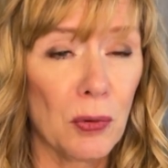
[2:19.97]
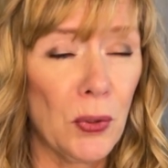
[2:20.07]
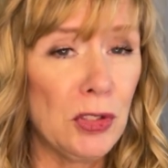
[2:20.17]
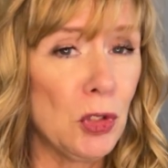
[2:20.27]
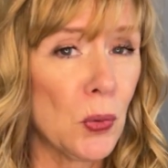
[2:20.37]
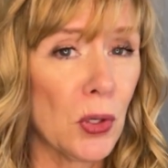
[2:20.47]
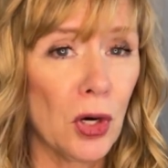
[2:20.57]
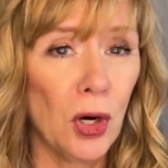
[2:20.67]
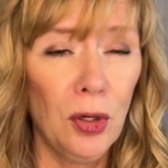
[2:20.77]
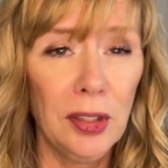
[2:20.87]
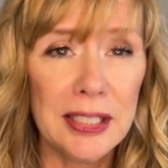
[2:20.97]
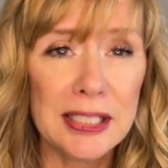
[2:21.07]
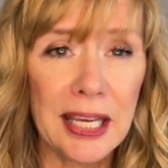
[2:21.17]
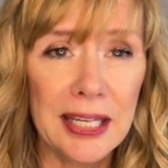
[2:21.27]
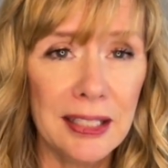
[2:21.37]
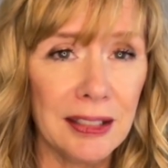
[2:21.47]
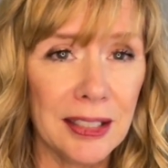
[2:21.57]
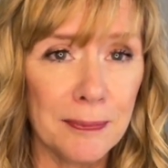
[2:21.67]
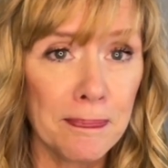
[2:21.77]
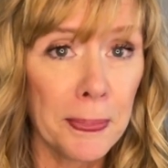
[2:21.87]
when you were early
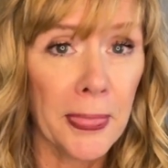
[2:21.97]
dating?